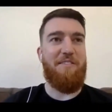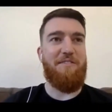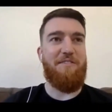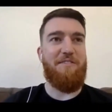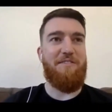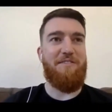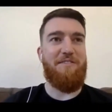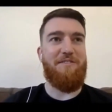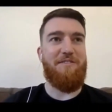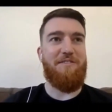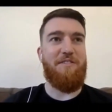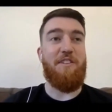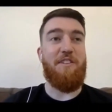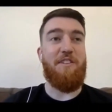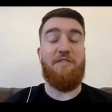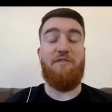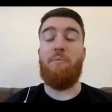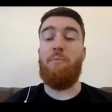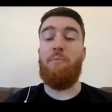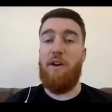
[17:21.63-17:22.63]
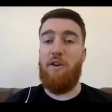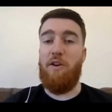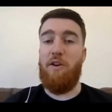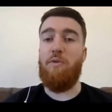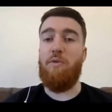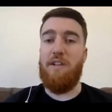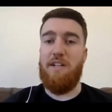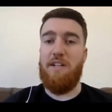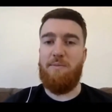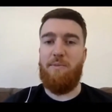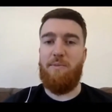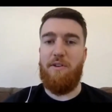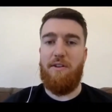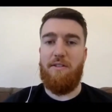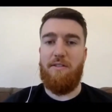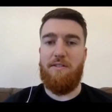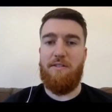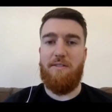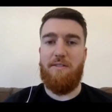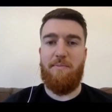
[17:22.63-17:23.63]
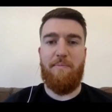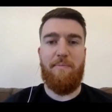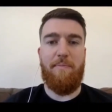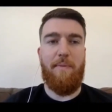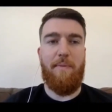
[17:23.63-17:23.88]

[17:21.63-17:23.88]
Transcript: uh, it's from my own experience.